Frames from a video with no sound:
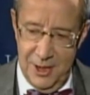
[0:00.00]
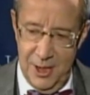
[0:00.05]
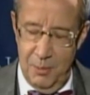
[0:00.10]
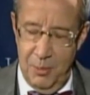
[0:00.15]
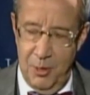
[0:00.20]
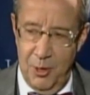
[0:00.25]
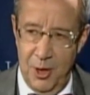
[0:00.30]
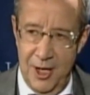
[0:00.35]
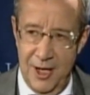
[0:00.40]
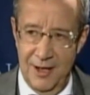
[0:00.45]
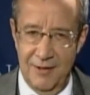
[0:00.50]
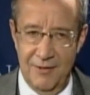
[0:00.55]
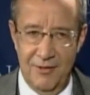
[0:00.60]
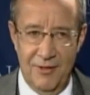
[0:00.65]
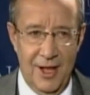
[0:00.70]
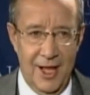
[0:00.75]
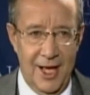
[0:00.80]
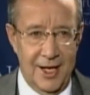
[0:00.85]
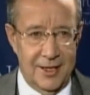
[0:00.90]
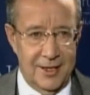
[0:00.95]
deporting
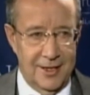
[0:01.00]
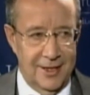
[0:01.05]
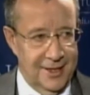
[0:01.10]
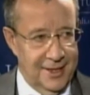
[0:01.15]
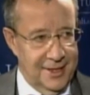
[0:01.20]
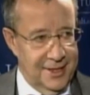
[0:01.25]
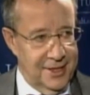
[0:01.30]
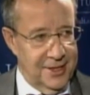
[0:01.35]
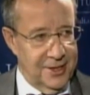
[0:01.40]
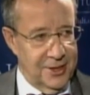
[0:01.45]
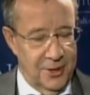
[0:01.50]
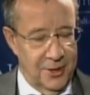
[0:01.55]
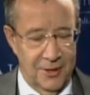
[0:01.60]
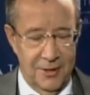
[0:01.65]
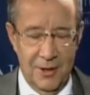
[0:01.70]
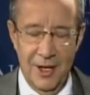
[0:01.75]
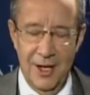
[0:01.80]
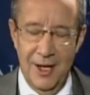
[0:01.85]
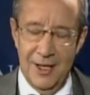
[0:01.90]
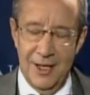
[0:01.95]
philatelists
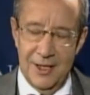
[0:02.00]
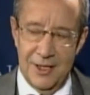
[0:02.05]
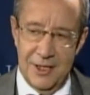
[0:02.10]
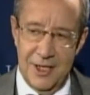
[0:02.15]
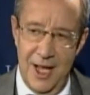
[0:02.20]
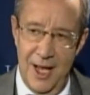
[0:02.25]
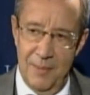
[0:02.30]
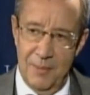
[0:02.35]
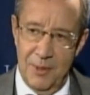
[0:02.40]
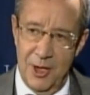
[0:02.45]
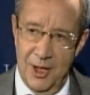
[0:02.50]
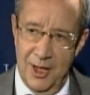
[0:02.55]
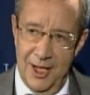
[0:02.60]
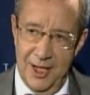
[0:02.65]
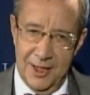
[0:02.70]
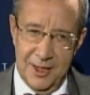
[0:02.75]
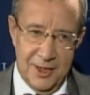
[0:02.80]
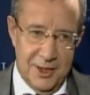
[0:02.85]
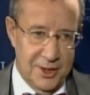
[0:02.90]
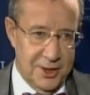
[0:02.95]
or stamp
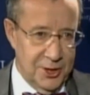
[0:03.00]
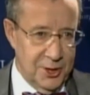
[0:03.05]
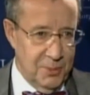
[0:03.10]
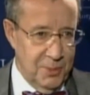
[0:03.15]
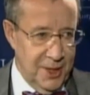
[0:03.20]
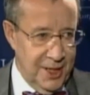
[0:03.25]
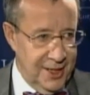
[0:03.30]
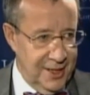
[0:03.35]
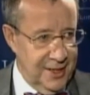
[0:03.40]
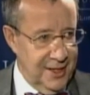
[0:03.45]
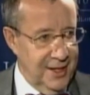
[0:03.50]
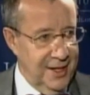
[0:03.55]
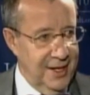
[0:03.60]
collectors, but